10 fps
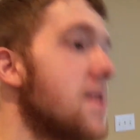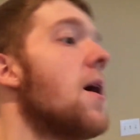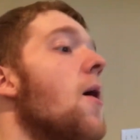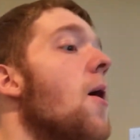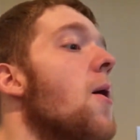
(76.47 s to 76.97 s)

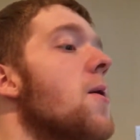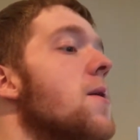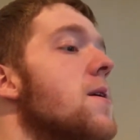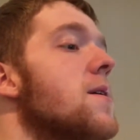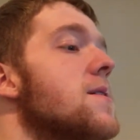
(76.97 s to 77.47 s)
Oh,
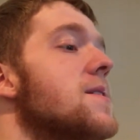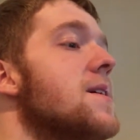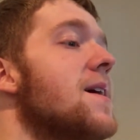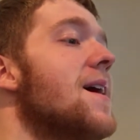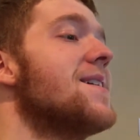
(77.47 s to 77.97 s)

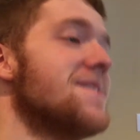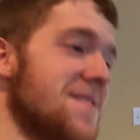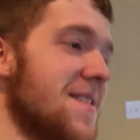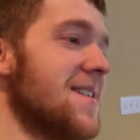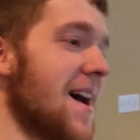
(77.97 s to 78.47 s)
yeah, you
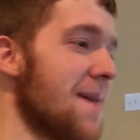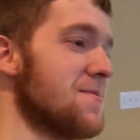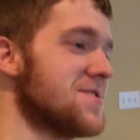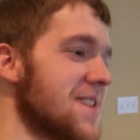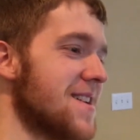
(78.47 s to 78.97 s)
need a
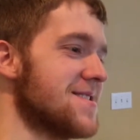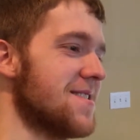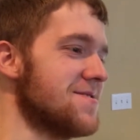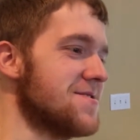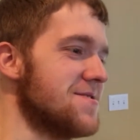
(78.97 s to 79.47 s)
diaper change,
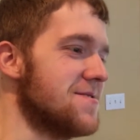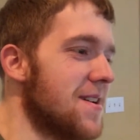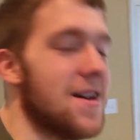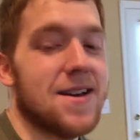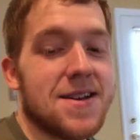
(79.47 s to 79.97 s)
don't you?
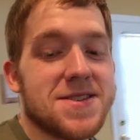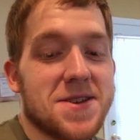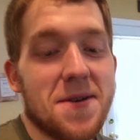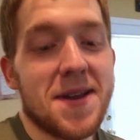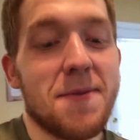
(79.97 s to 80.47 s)

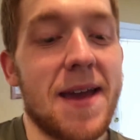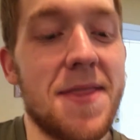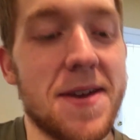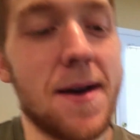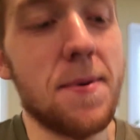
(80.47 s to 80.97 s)
So anyway,
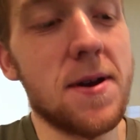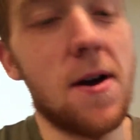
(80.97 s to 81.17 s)
in the cup of